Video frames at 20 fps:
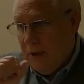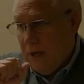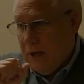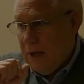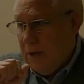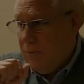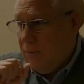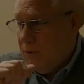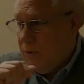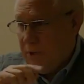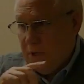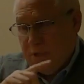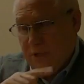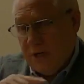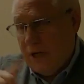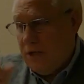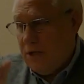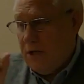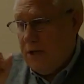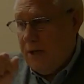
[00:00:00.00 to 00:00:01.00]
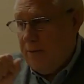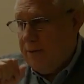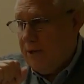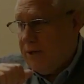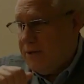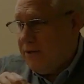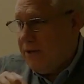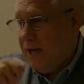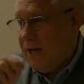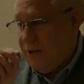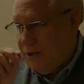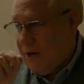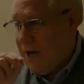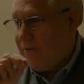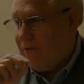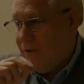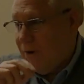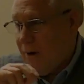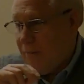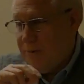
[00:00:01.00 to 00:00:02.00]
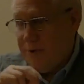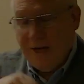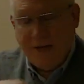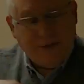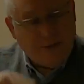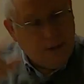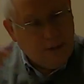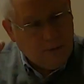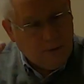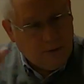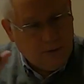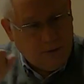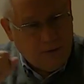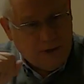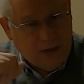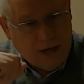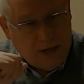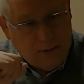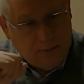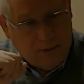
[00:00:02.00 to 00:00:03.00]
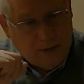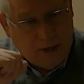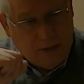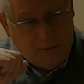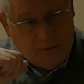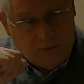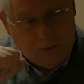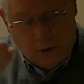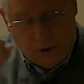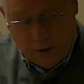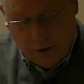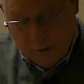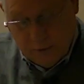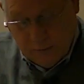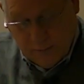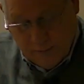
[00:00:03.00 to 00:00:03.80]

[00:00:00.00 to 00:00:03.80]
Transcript: we'll just send you an email saying check for updates and it will do that update for you.